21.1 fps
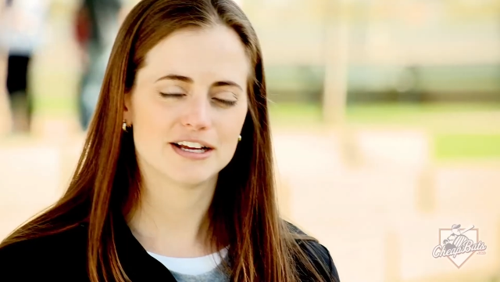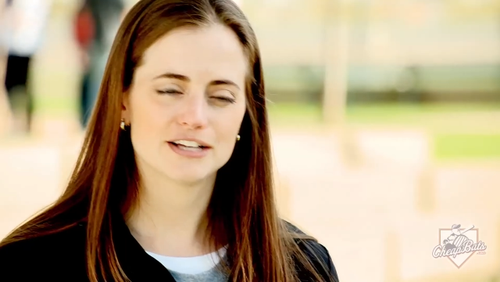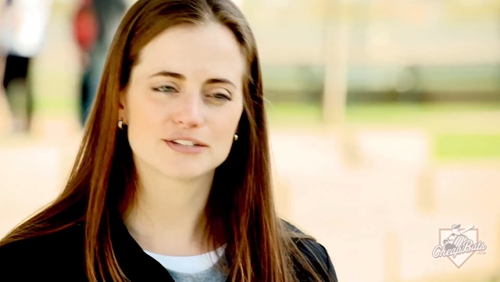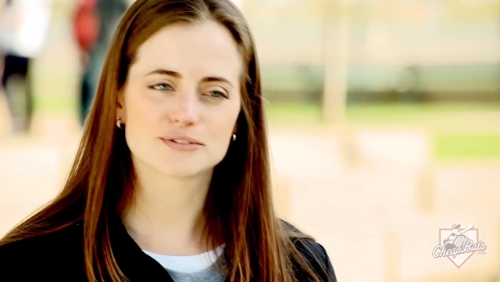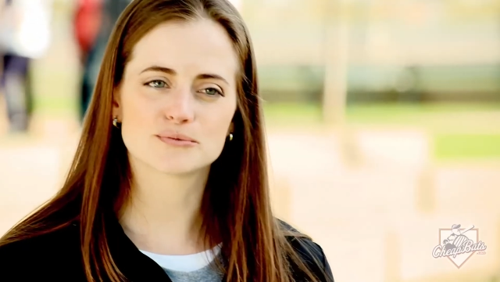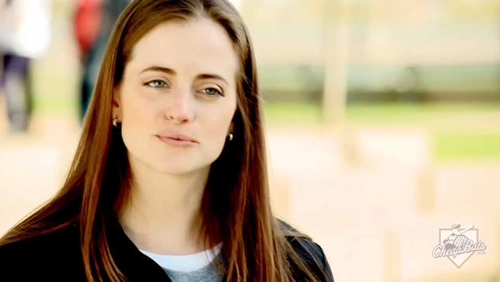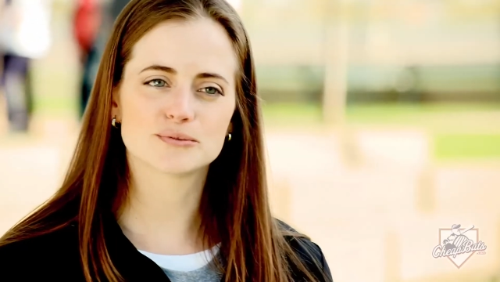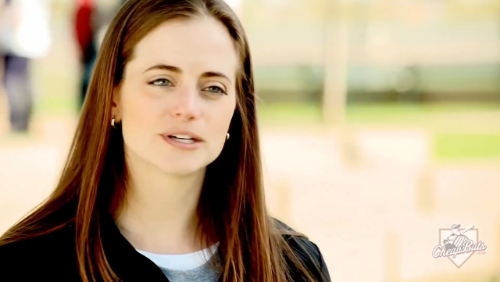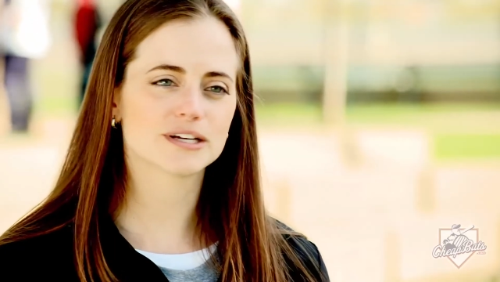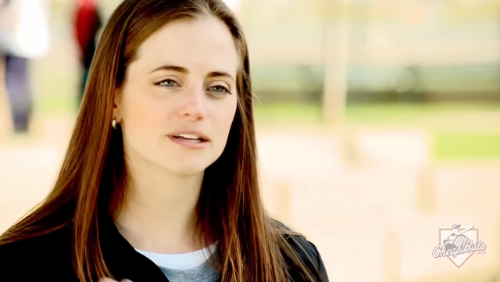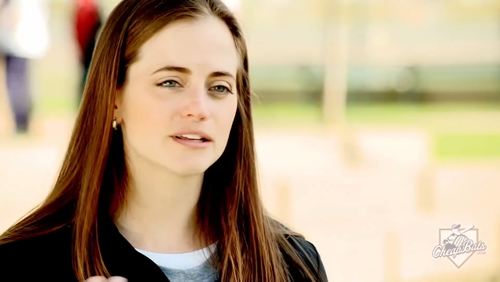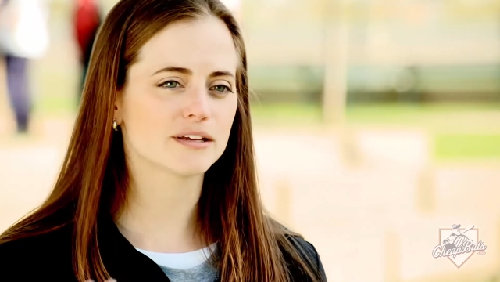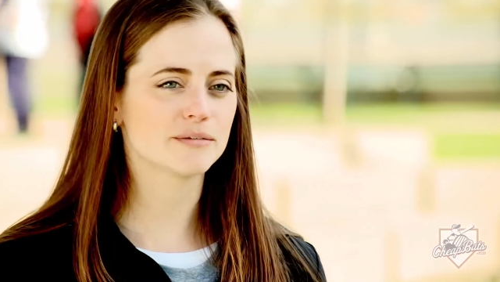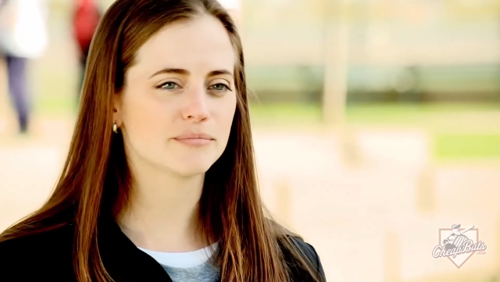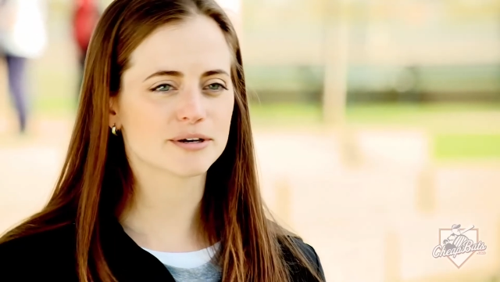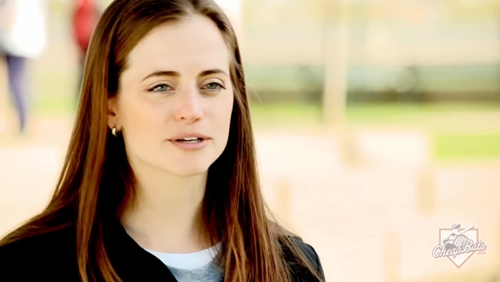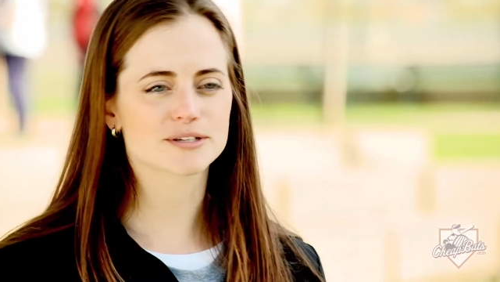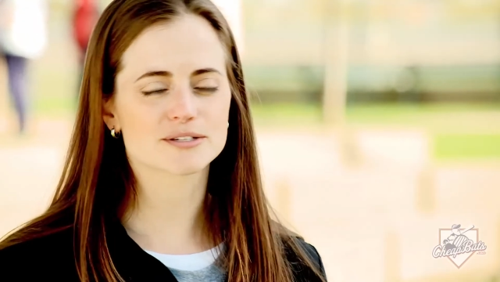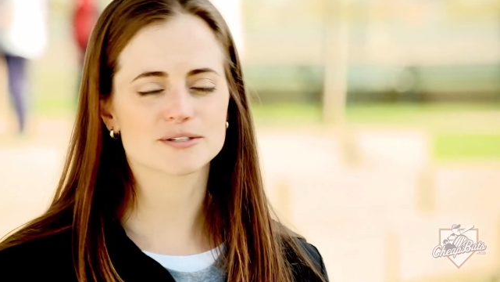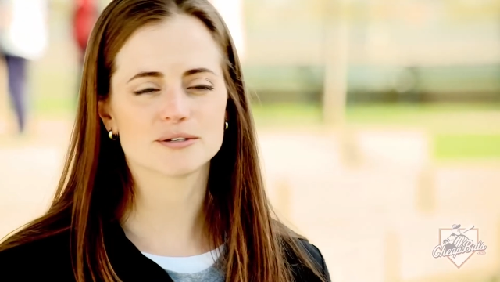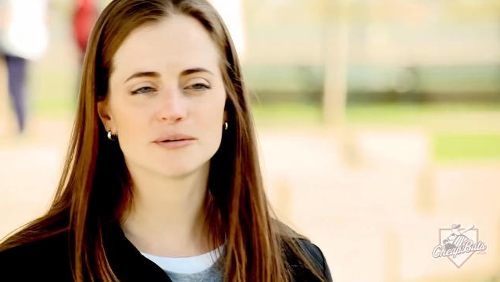It's really
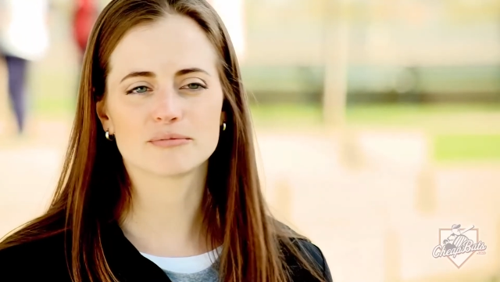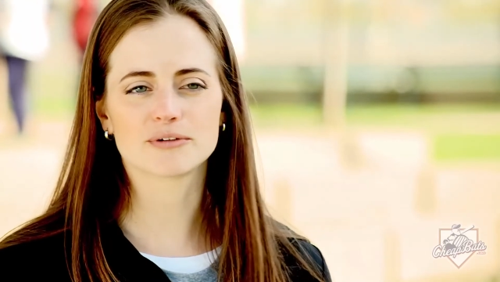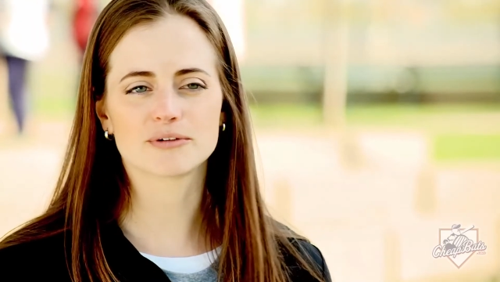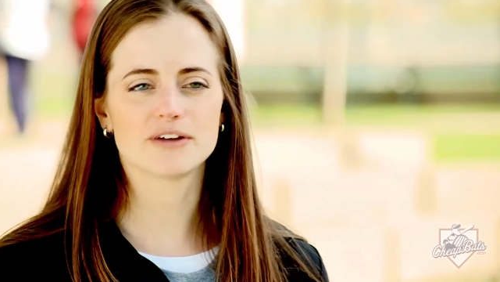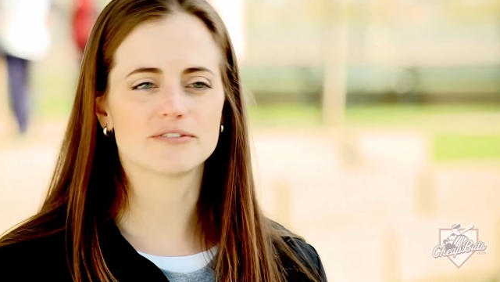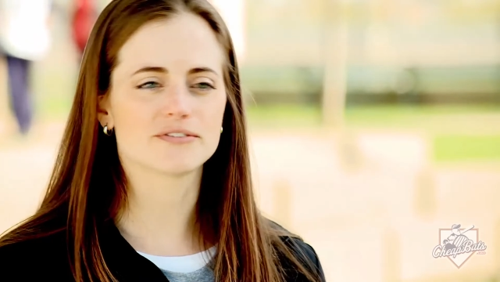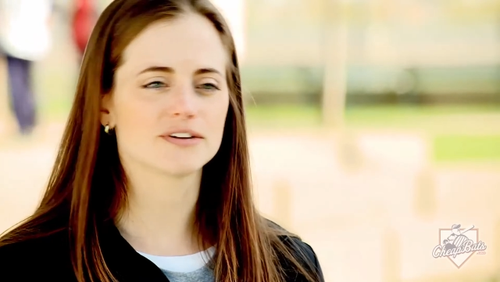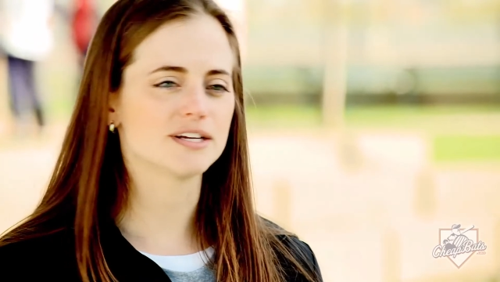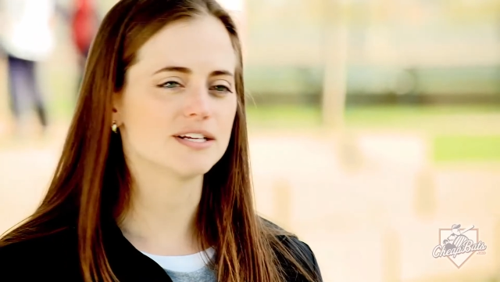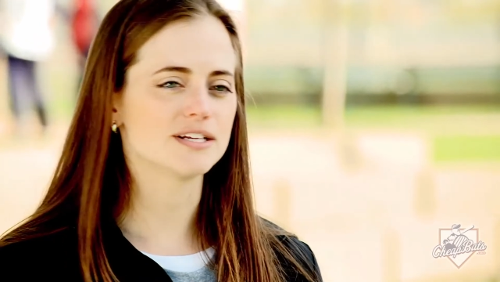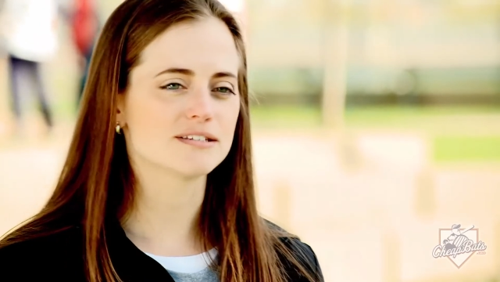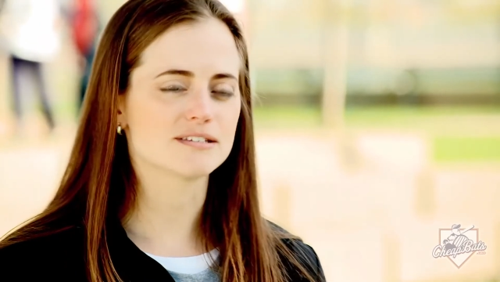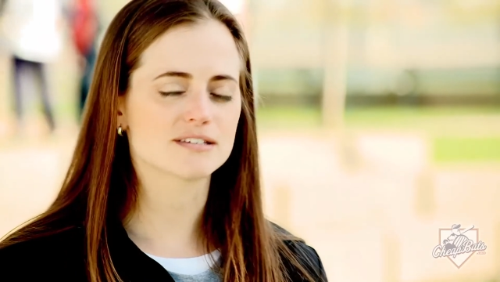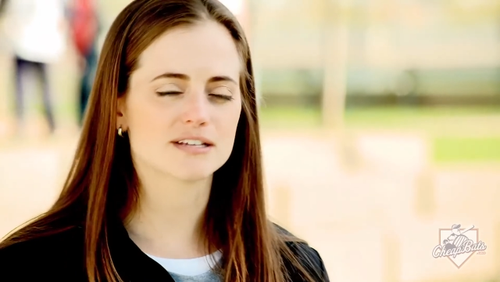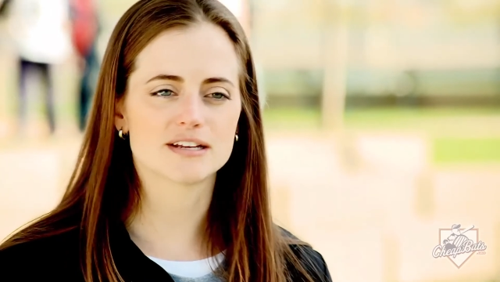personal preference